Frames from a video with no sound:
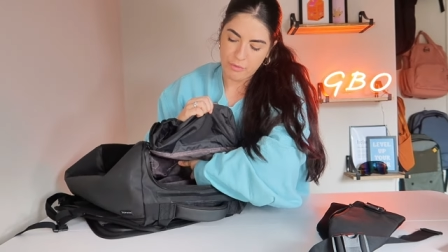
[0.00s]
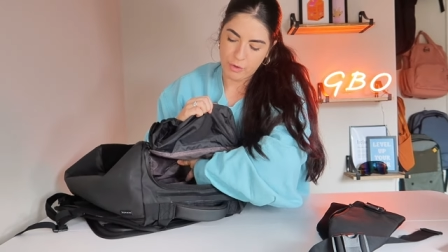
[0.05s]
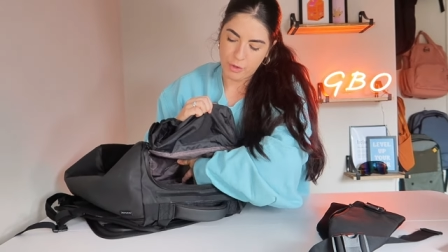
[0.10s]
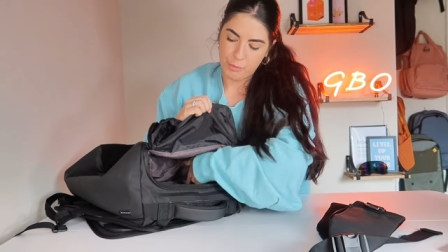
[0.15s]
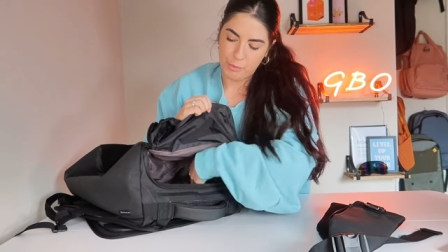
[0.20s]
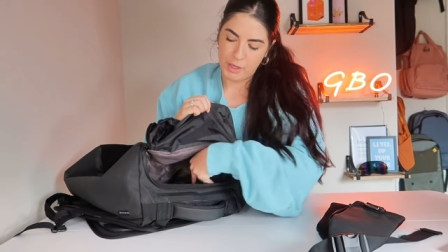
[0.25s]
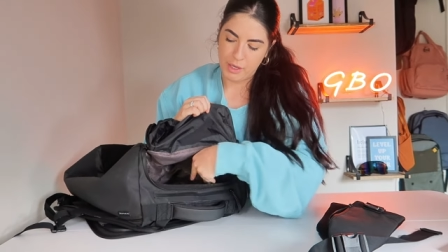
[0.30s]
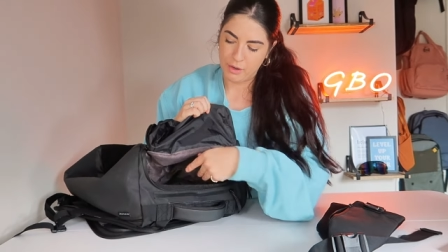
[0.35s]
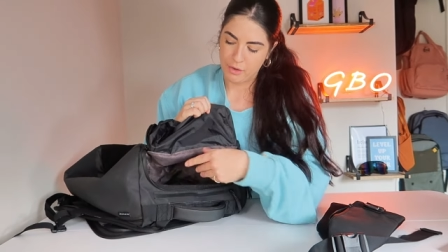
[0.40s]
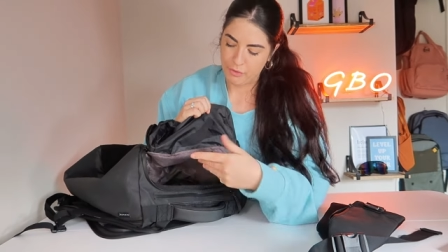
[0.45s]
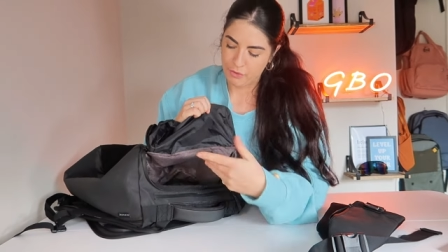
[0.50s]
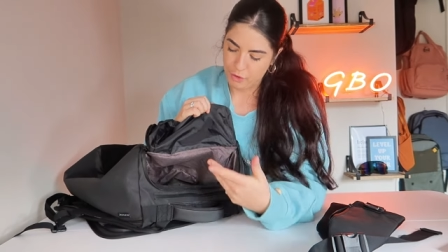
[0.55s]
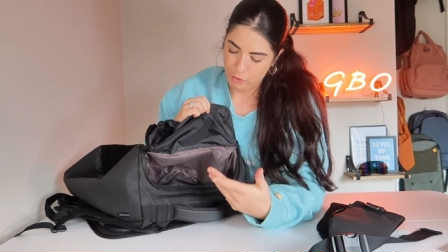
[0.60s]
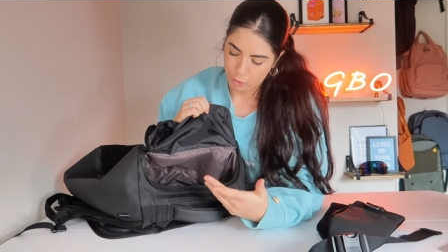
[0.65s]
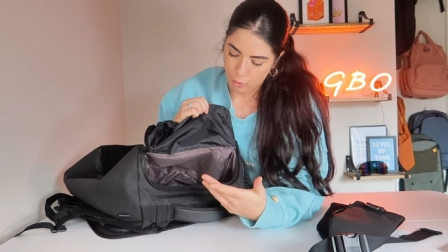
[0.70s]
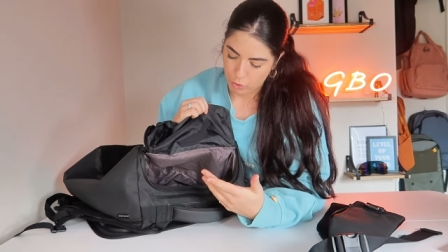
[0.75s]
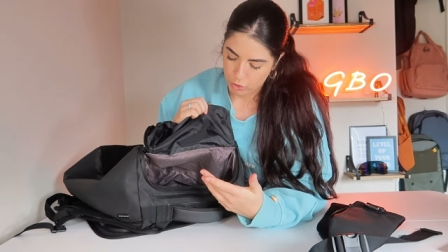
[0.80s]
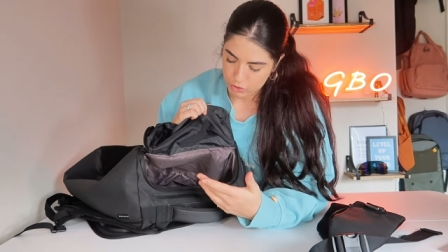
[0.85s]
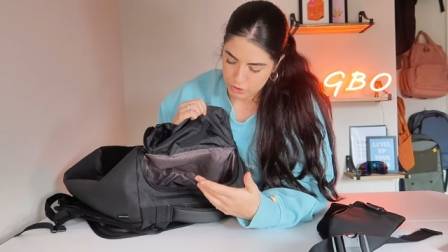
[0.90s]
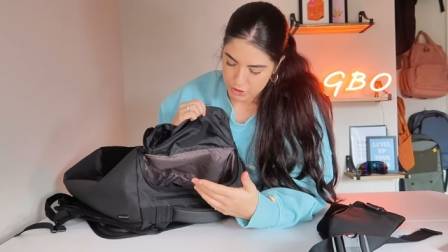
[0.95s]
room here if you
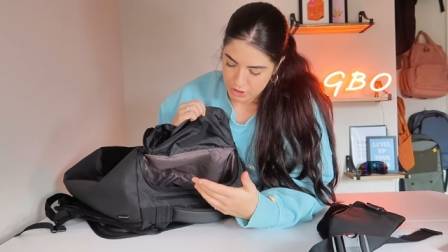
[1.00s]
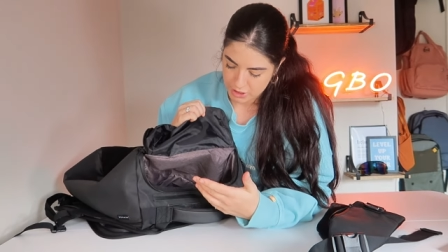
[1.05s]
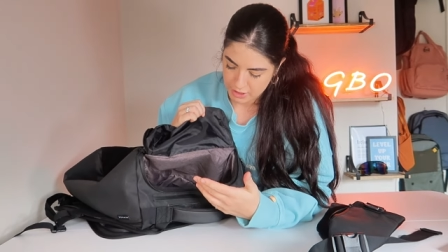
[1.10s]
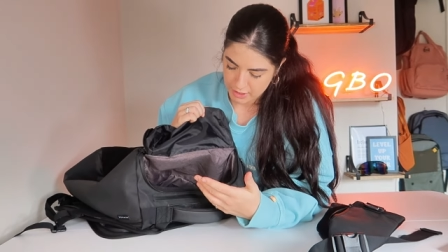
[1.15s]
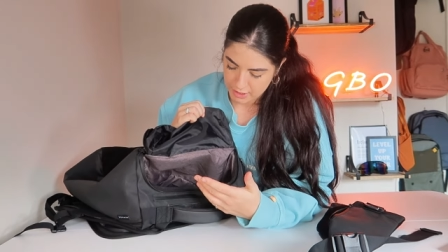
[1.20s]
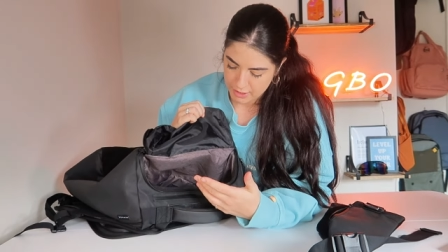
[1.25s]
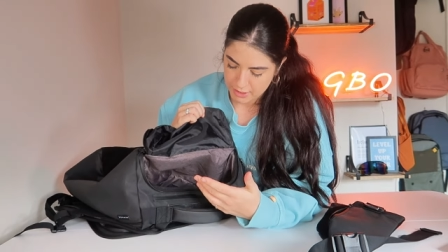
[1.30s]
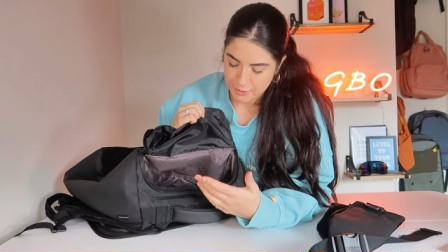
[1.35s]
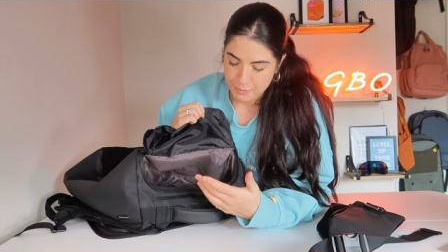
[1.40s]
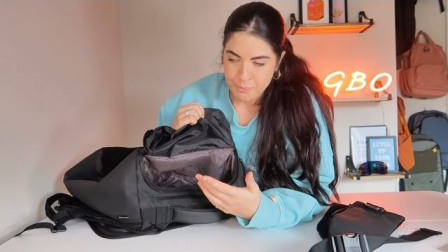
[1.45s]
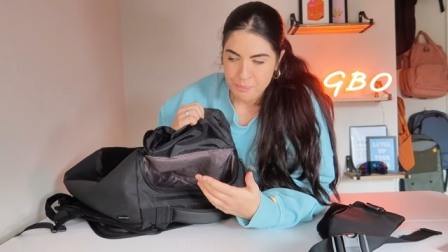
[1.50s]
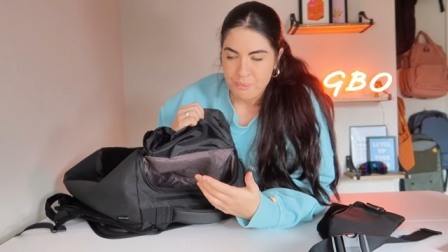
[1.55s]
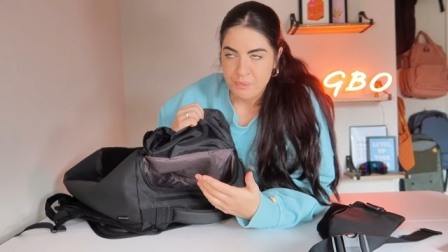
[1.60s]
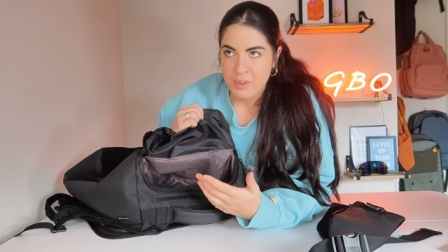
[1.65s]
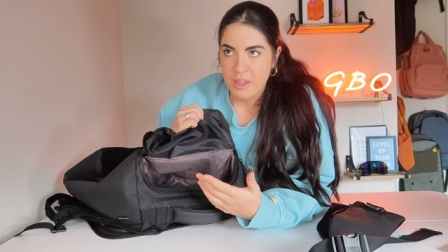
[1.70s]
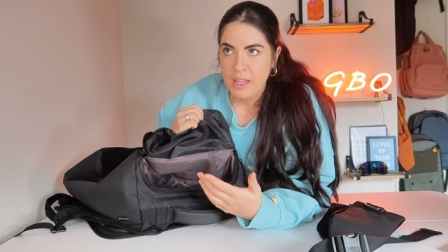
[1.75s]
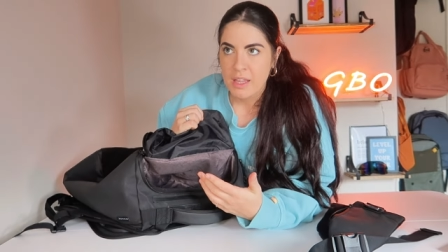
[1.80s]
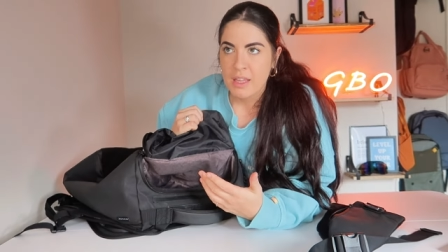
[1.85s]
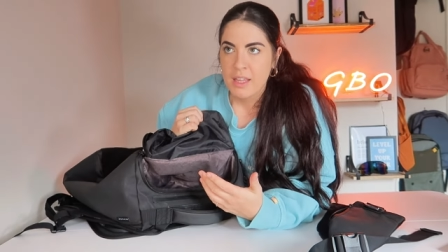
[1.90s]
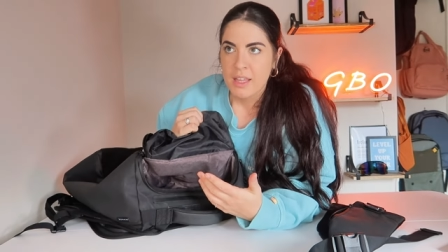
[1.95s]
want to.
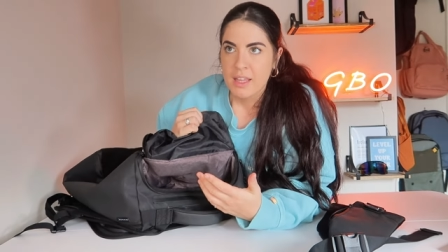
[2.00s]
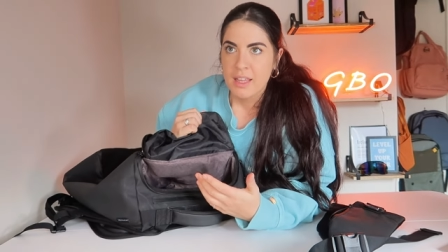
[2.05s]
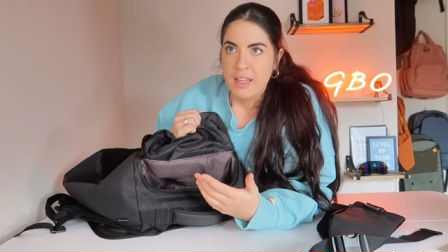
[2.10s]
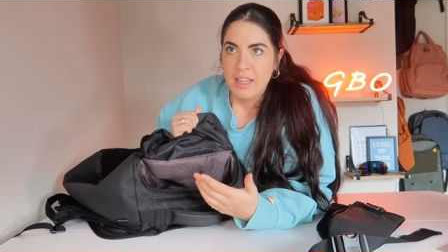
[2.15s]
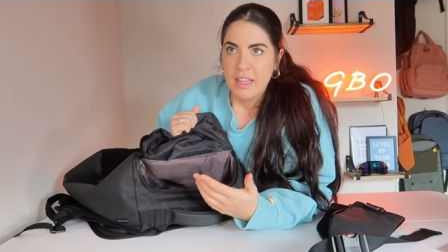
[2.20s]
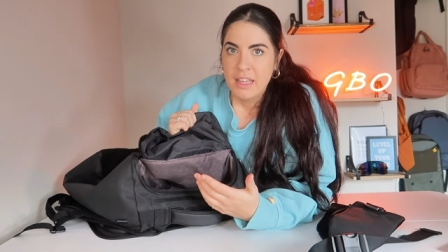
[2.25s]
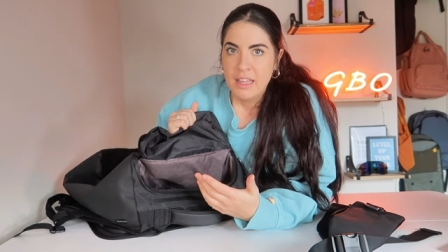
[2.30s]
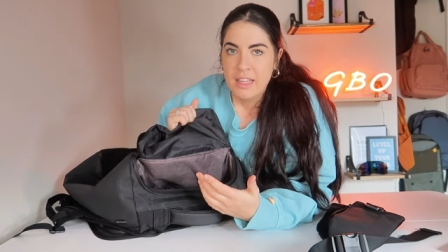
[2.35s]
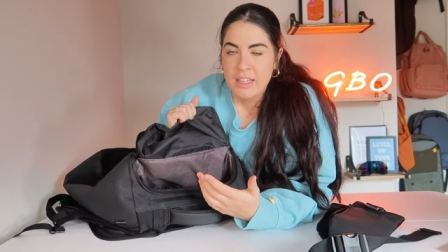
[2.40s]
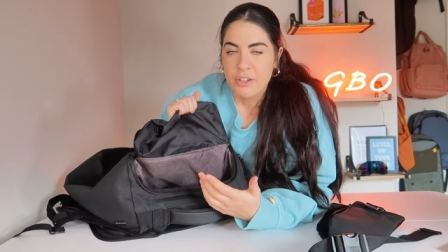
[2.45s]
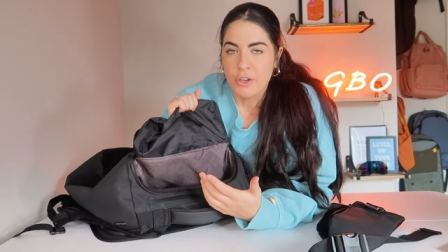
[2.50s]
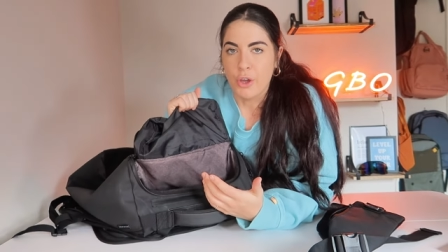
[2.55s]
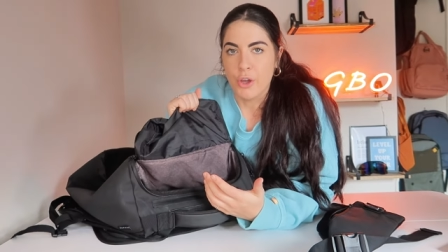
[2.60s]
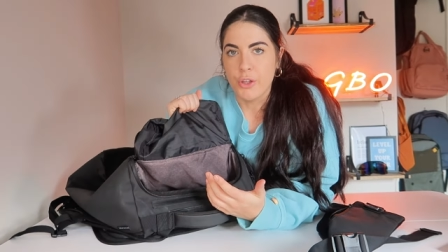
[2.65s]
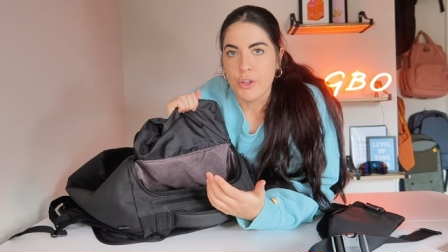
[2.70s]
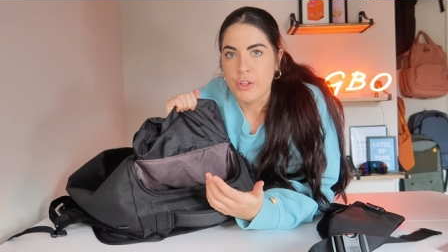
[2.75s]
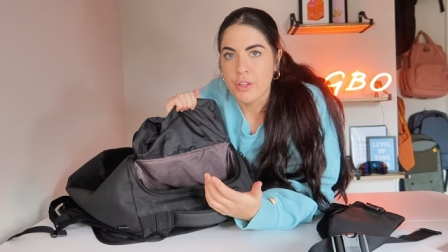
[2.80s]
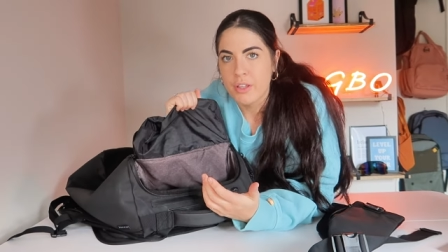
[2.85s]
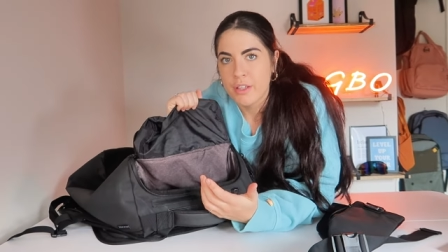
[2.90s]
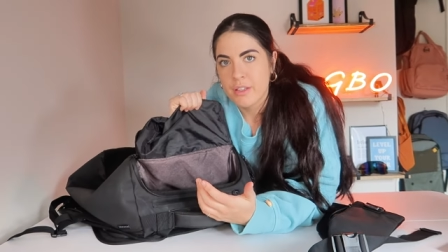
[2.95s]

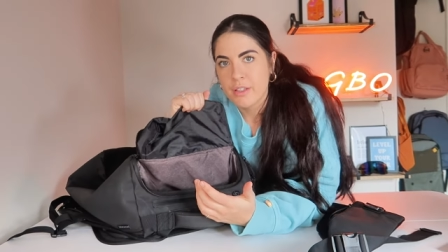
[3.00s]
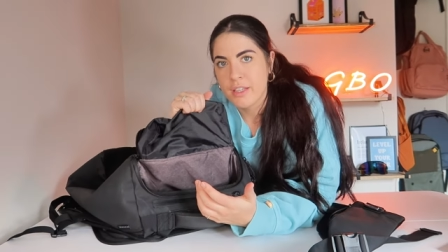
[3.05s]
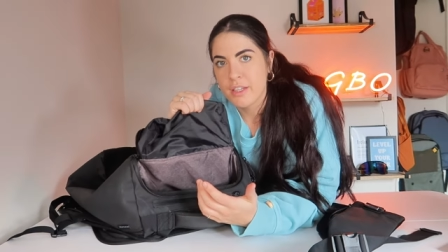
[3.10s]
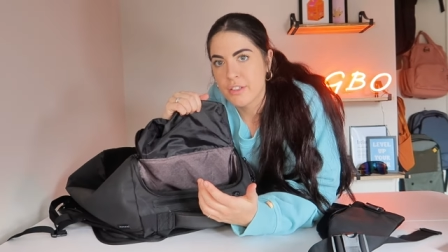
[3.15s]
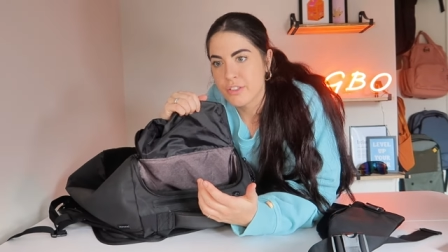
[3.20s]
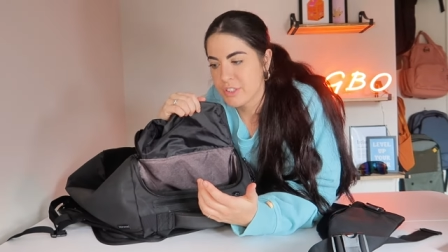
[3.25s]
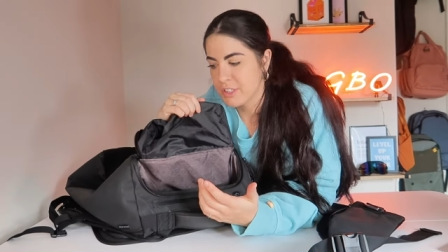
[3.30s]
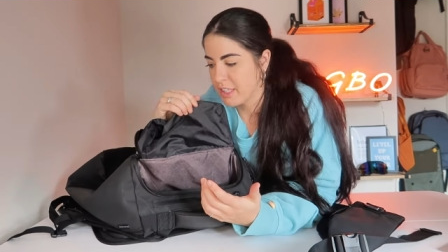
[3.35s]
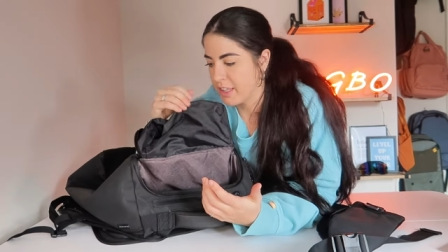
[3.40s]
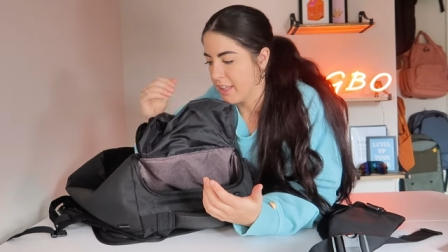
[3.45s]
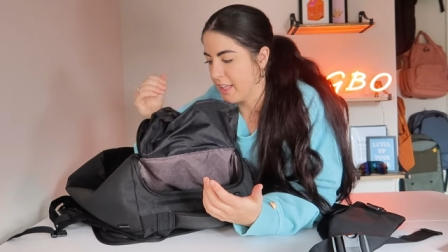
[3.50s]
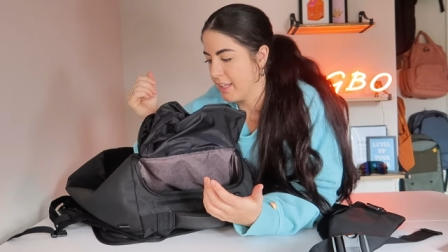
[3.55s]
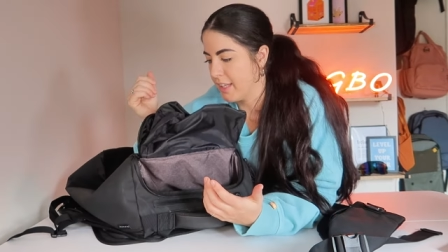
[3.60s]
Now, here's the